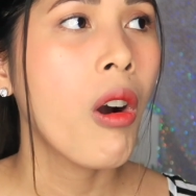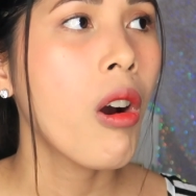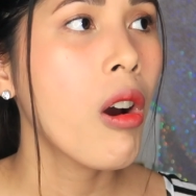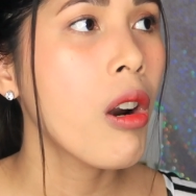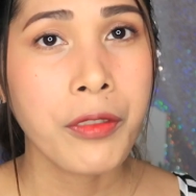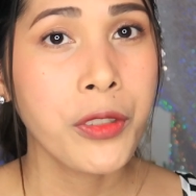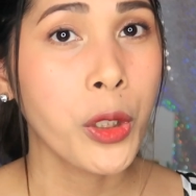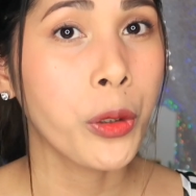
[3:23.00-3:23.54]

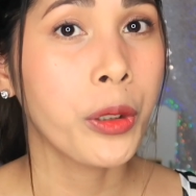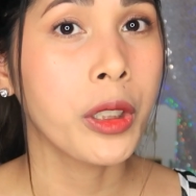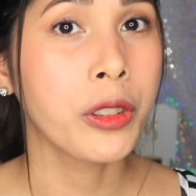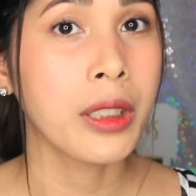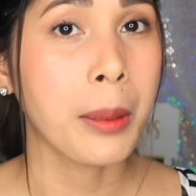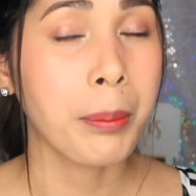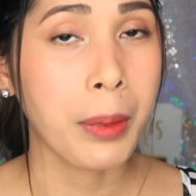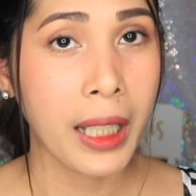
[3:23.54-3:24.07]
or if you're
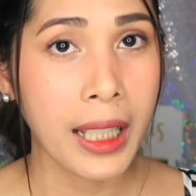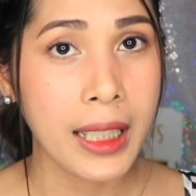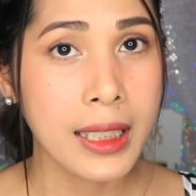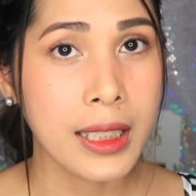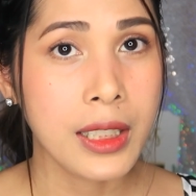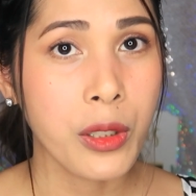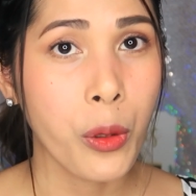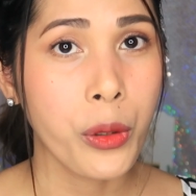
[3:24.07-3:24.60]
on a
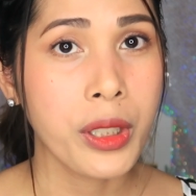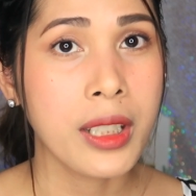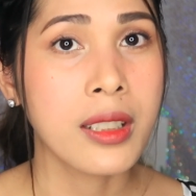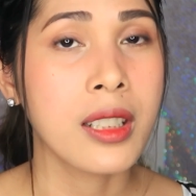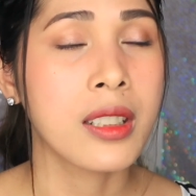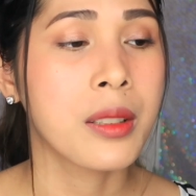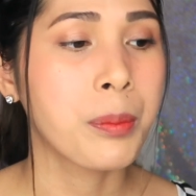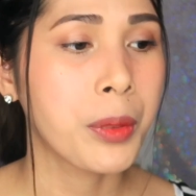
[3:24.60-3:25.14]
plane. So
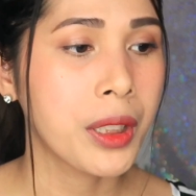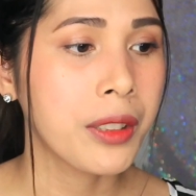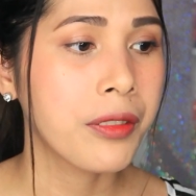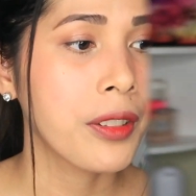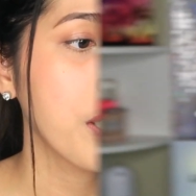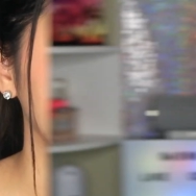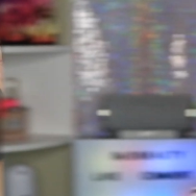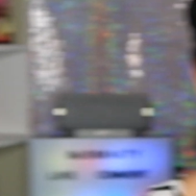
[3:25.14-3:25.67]
this is
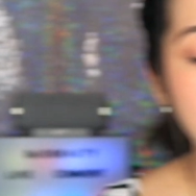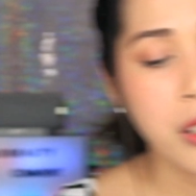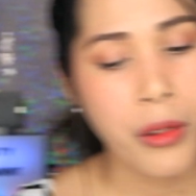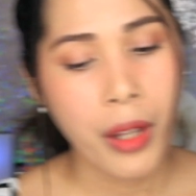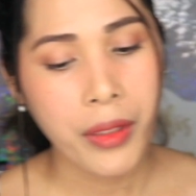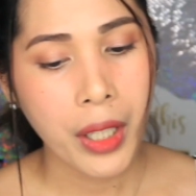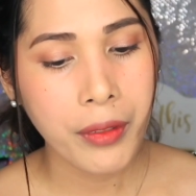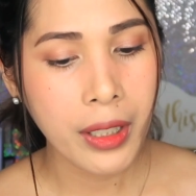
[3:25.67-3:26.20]
perfect.
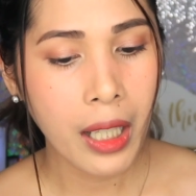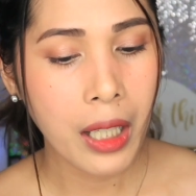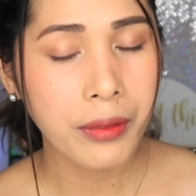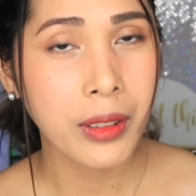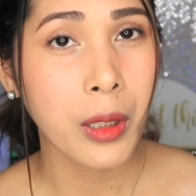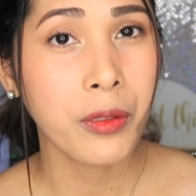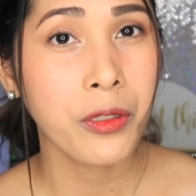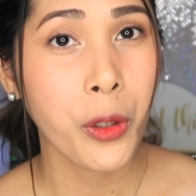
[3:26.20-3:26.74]
So I never
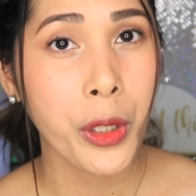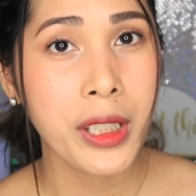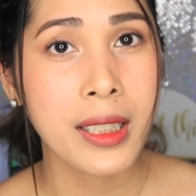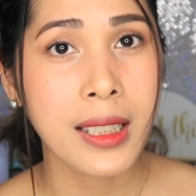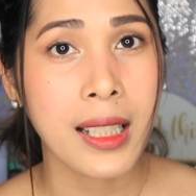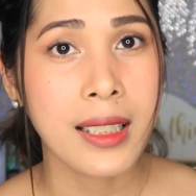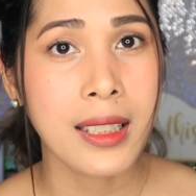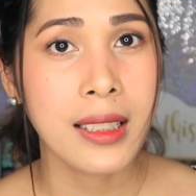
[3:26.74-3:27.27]
have a
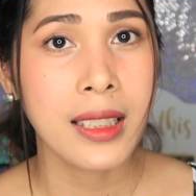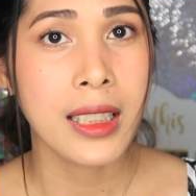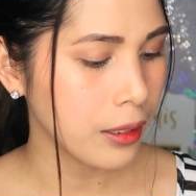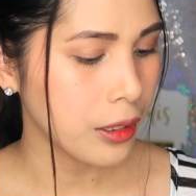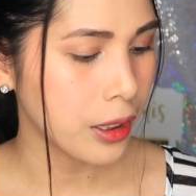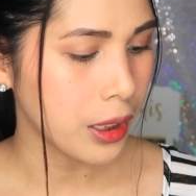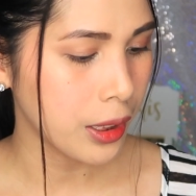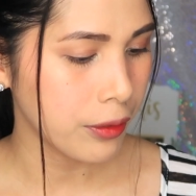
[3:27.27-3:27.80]
voice cancelling
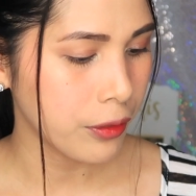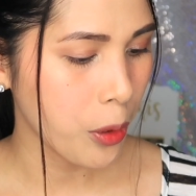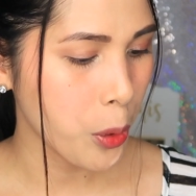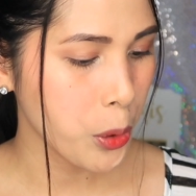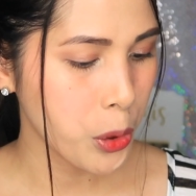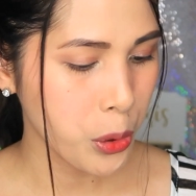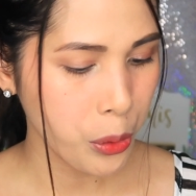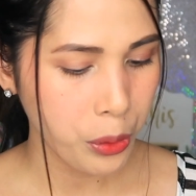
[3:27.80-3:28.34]

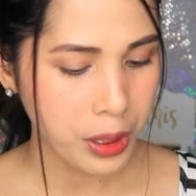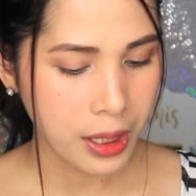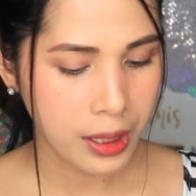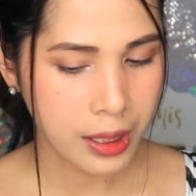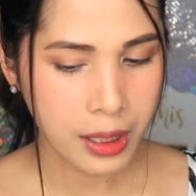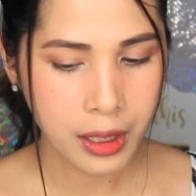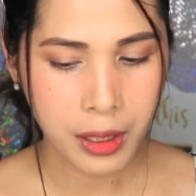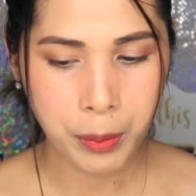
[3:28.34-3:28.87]
earphone, so
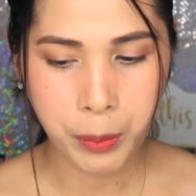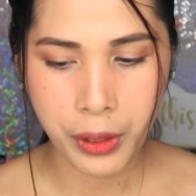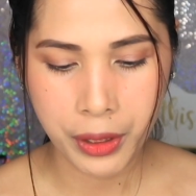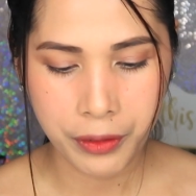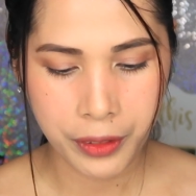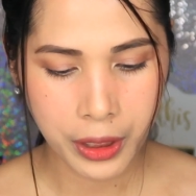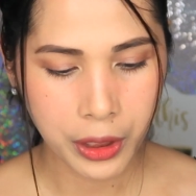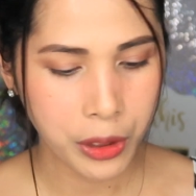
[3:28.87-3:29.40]
this is
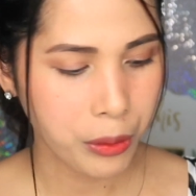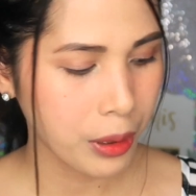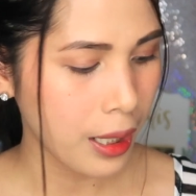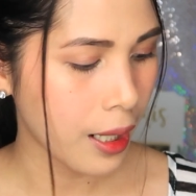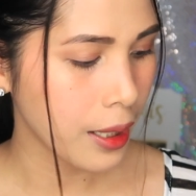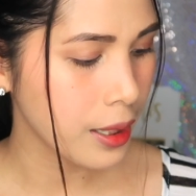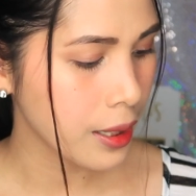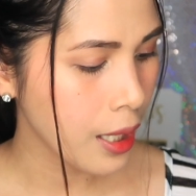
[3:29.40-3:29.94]
perfect, you
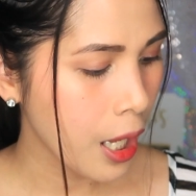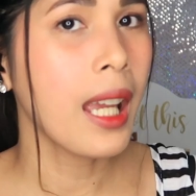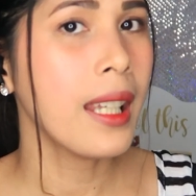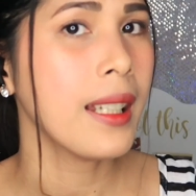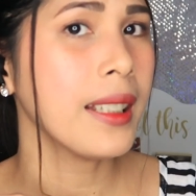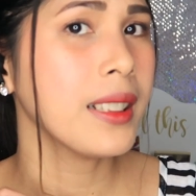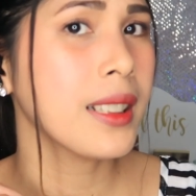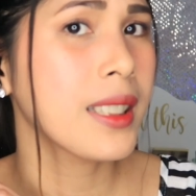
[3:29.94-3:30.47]
guys.
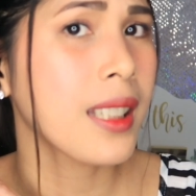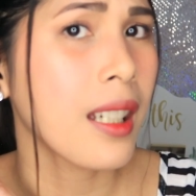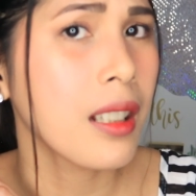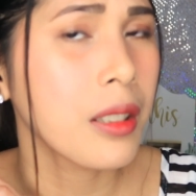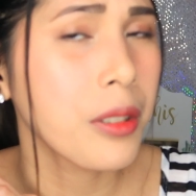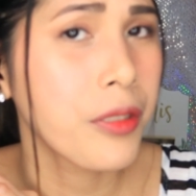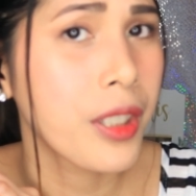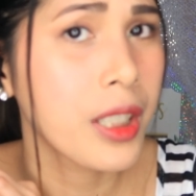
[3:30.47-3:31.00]
I like the
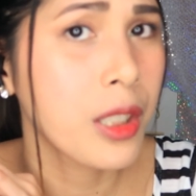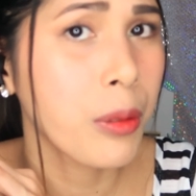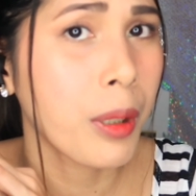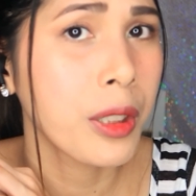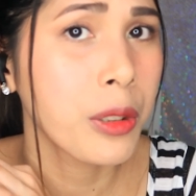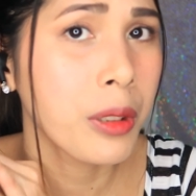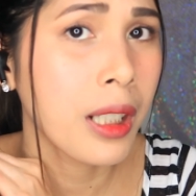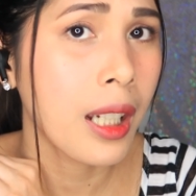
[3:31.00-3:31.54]
style of this
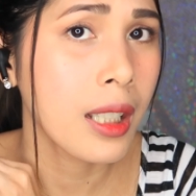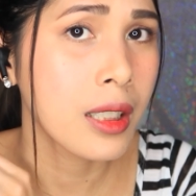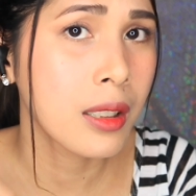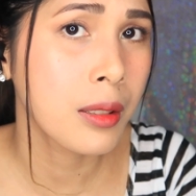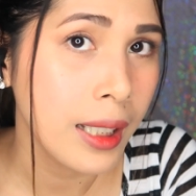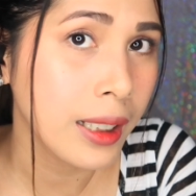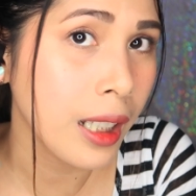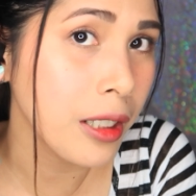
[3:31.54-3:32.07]
one, you
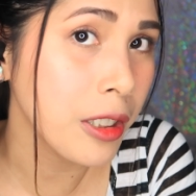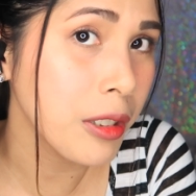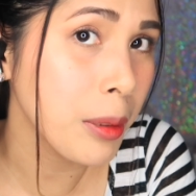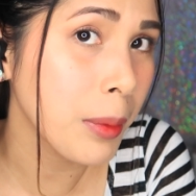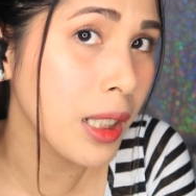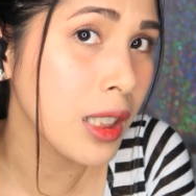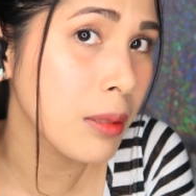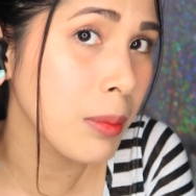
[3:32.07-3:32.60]
guys. It kind of
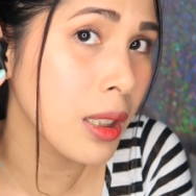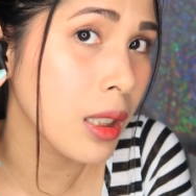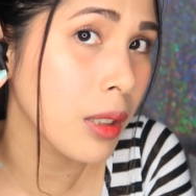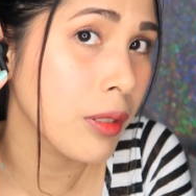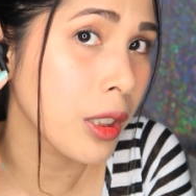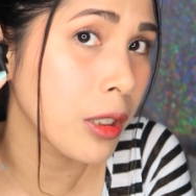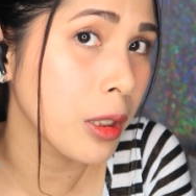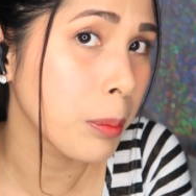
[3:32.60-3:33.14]
reminds me
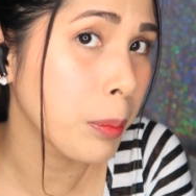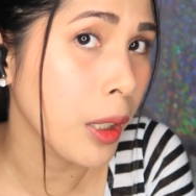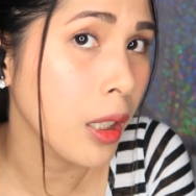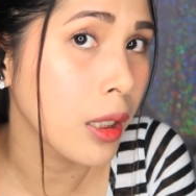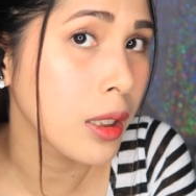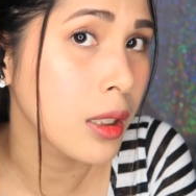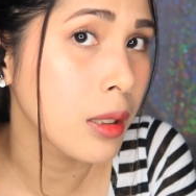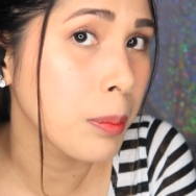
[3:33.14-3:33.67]
of the
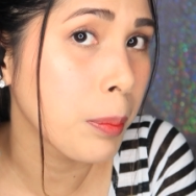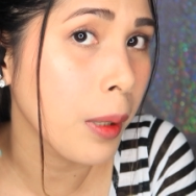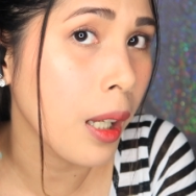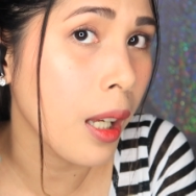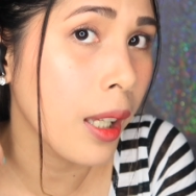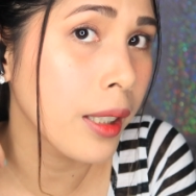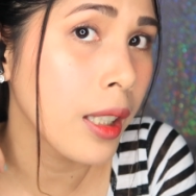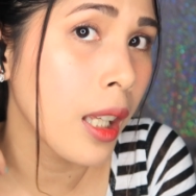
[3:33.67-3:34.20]
AirPods,
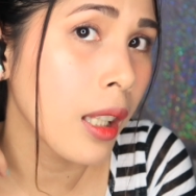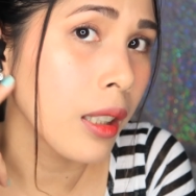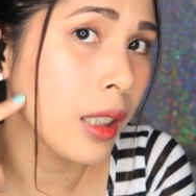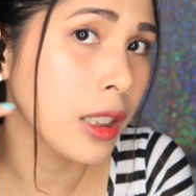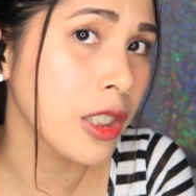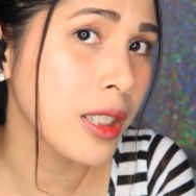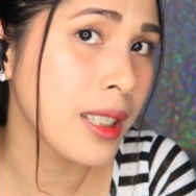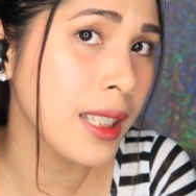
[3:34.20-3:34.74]
but
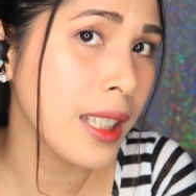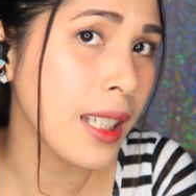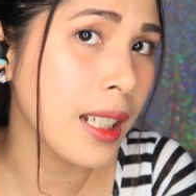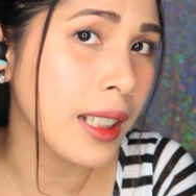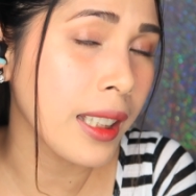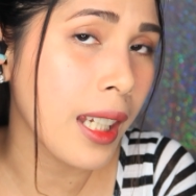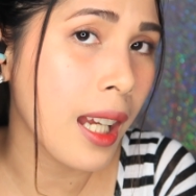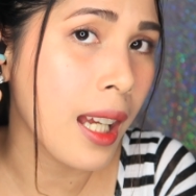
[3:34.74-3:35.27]
like you see,
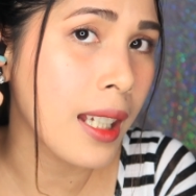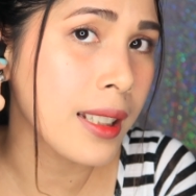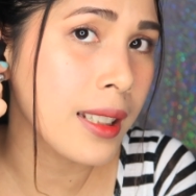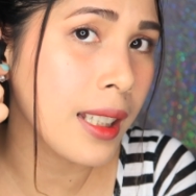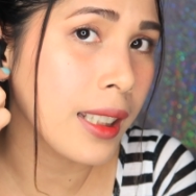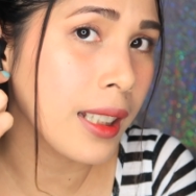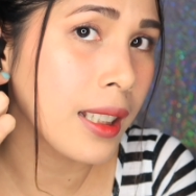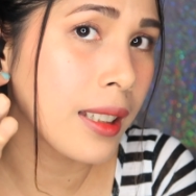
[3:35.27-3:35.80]
like it has
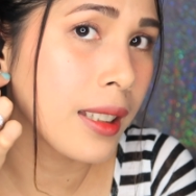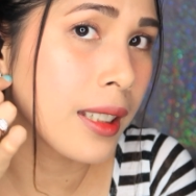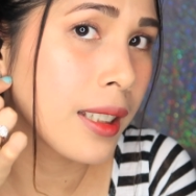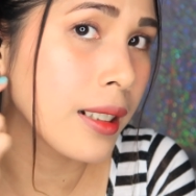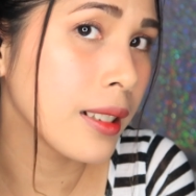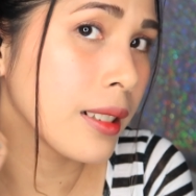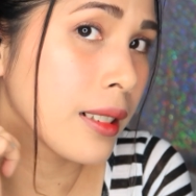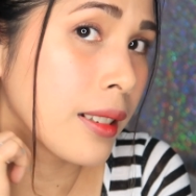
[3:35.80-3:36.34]
like a
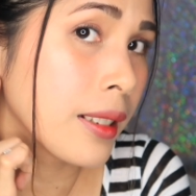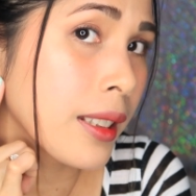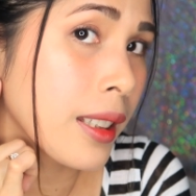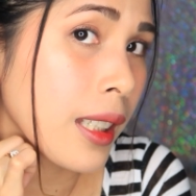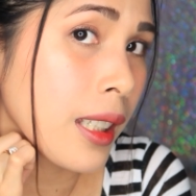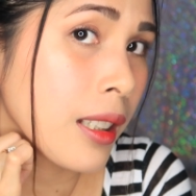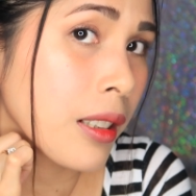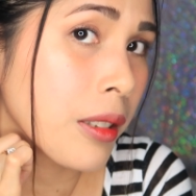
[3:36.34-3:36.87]
little
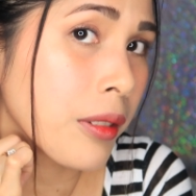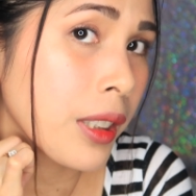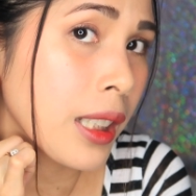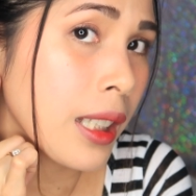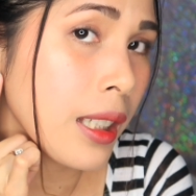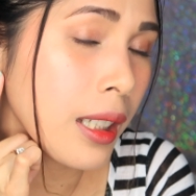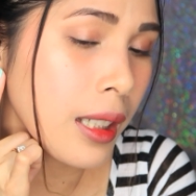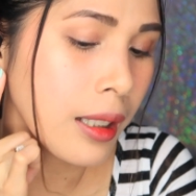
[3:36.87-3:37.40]
thing over
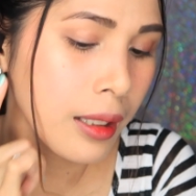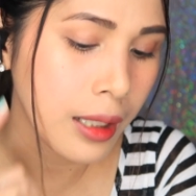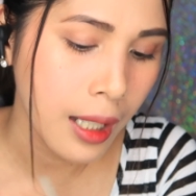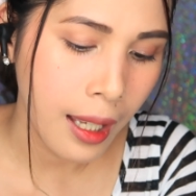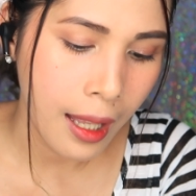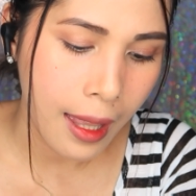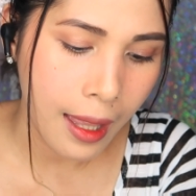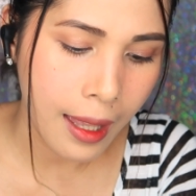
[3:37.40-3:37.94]
here,
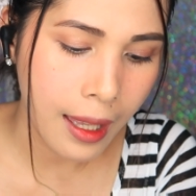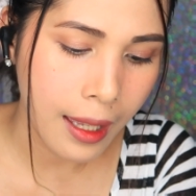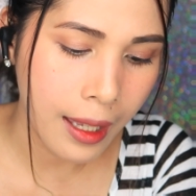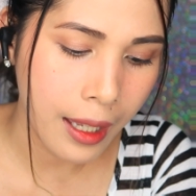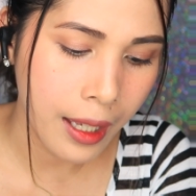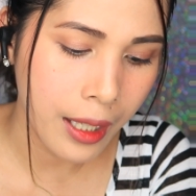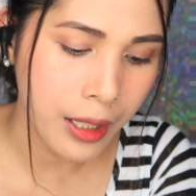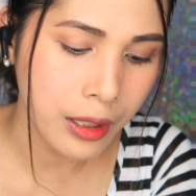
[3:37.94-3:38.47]

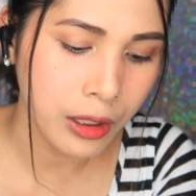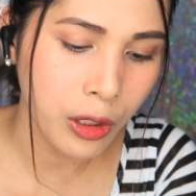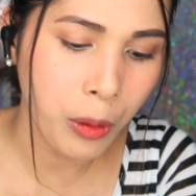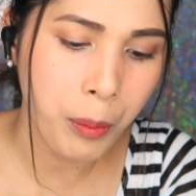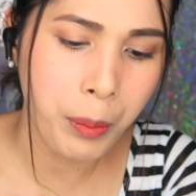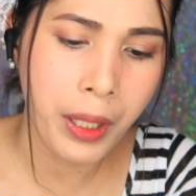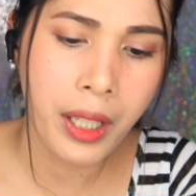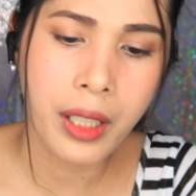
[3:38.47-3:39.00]
and
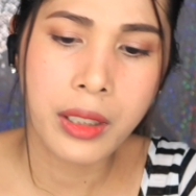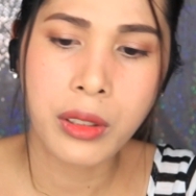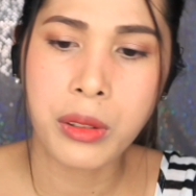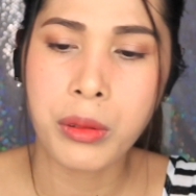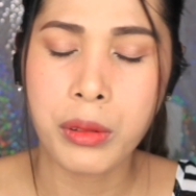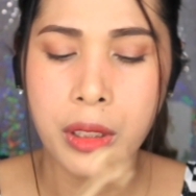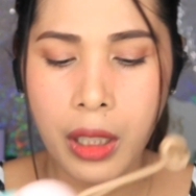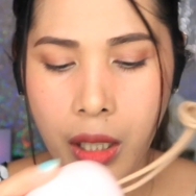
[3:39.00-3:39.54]
compared
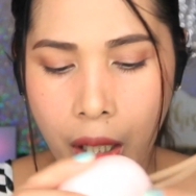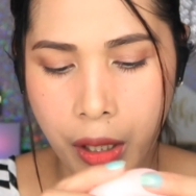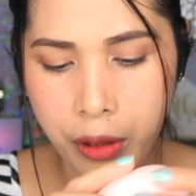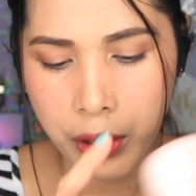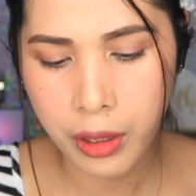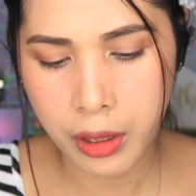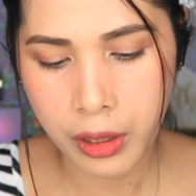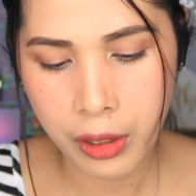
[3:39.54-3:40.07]
to the
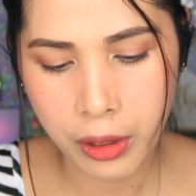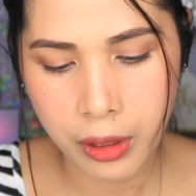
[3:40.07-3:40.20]
other